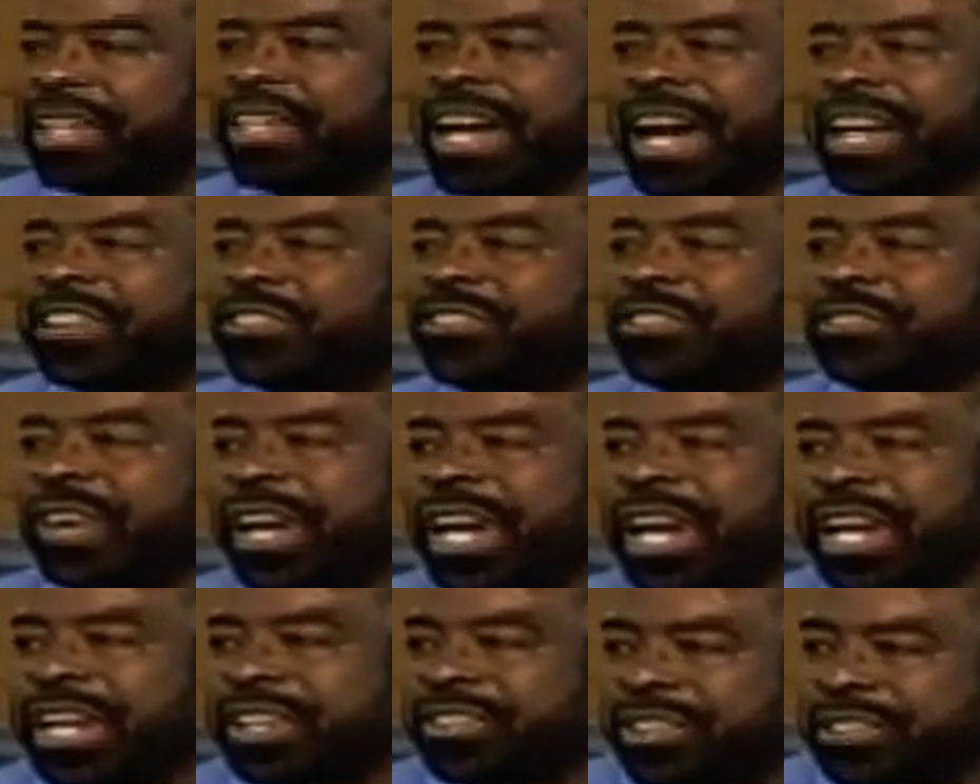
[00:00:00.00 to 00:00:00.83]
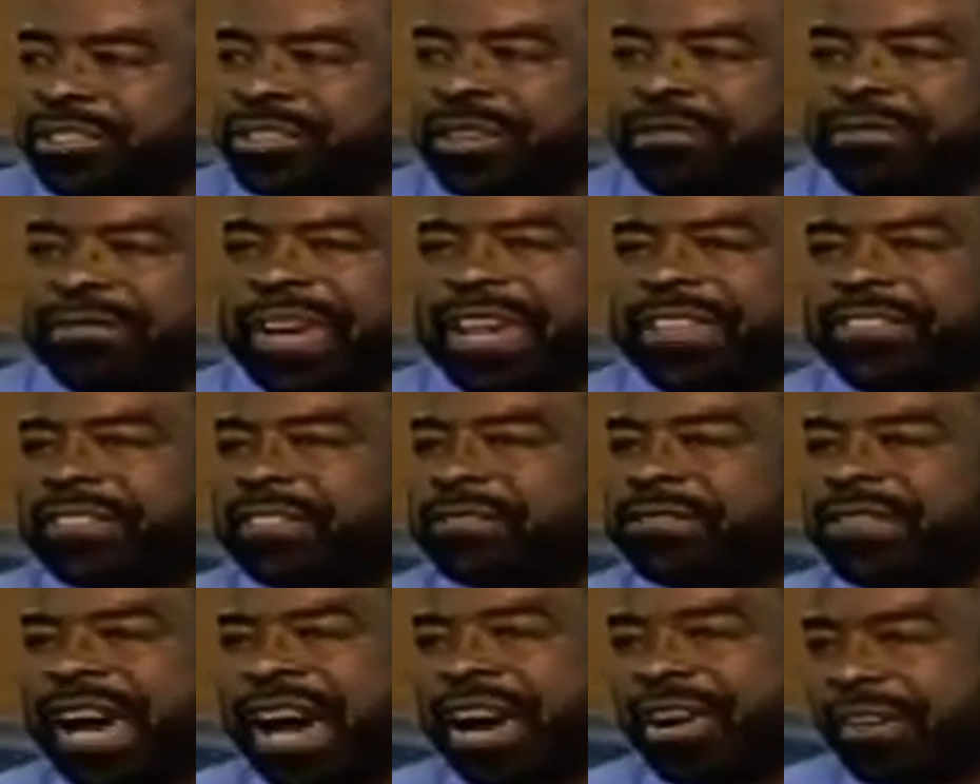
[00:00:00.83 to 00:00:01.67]
it not strange that you face
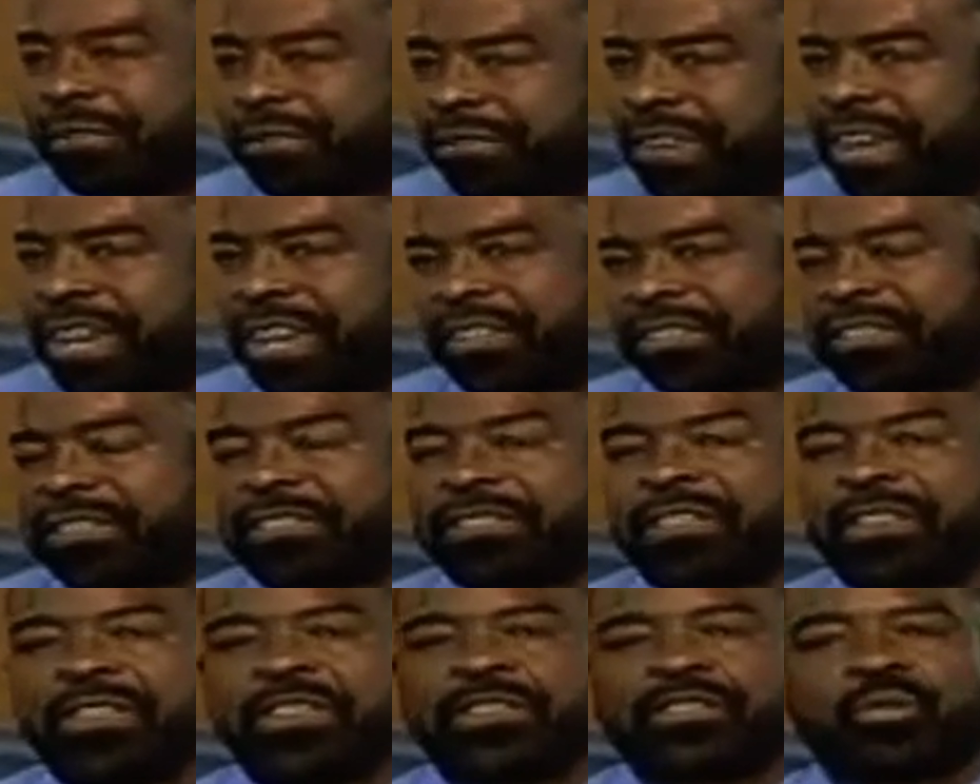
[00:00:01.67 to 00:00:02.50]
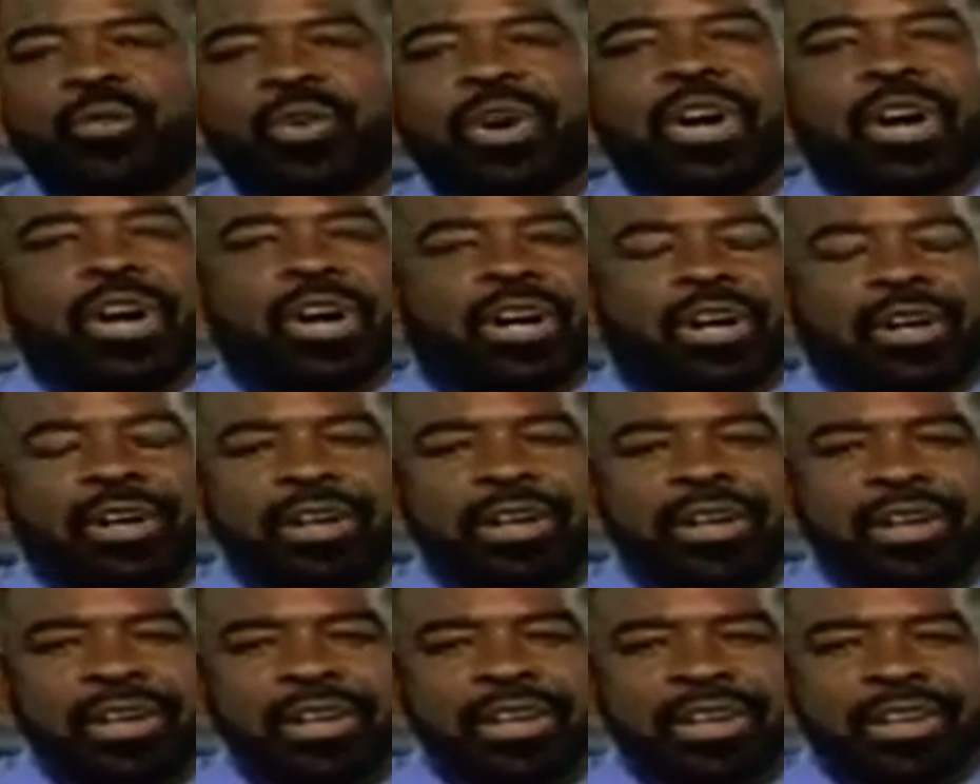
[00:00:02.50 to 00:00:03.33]
the fiery furnaces of this
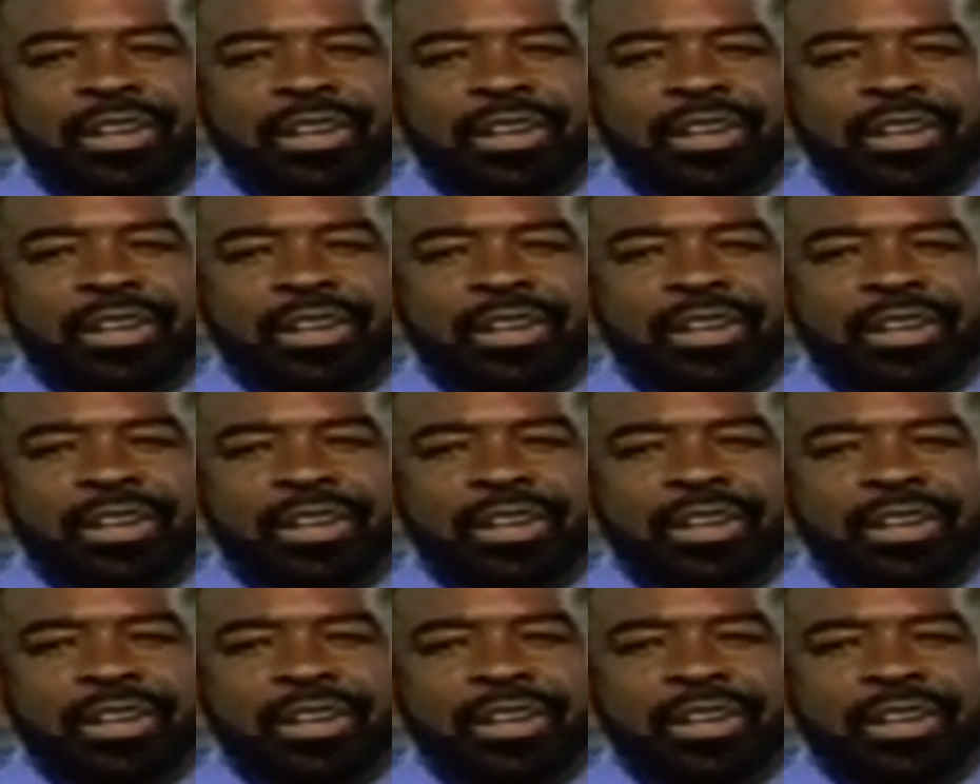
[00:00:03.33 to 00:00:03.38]
world.